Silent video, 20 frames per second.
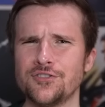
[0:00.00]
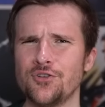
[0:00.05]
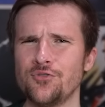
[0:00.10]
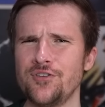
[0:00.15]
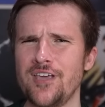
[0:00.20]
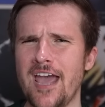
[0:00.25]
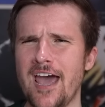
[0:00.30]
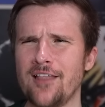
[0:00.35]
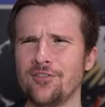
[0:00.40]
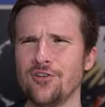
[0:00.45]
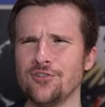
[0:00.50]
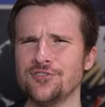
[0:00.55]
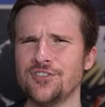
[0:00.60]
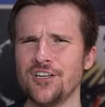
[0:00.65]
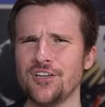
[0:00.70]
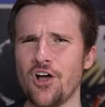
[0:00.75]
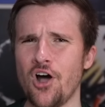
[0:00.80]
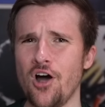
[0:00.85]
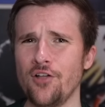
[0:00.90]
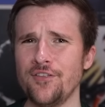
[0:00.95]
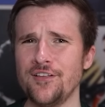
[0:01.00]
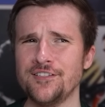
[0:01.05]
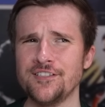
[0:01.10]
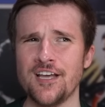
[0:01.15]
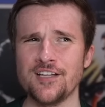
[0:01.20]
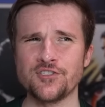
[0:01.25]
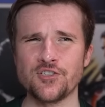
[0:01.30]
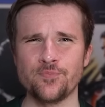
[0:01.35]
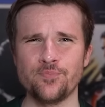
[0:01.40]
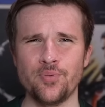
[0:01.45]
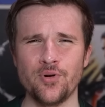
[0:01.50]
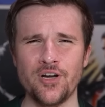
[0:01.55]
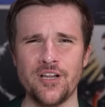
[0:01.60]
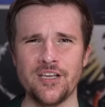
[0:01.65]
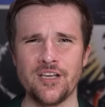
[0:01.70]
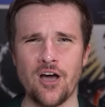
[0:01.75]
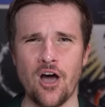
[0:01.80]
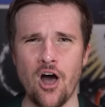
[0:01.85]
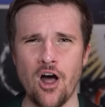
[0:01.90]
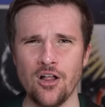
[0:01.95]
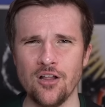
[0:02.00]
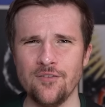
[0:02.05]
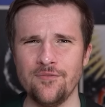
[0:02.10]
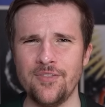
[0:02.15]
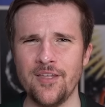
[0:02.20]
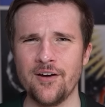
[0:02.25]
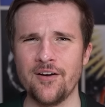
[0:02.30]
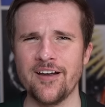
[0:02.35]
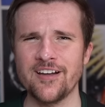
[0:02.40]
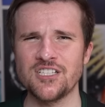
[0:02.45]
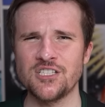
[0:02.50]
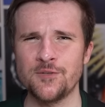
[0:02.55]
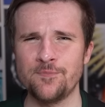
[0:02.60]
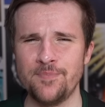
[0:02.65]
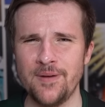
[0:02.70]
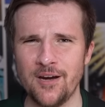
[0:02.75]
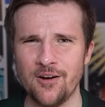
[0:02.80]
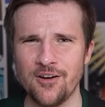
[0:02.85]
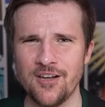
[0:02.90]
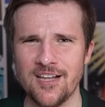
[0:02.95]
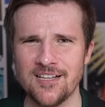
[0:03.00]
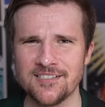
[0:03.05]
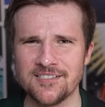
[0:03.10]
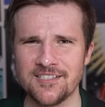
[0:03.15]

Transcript: yeah, it looks like all these kids are putting all of their experience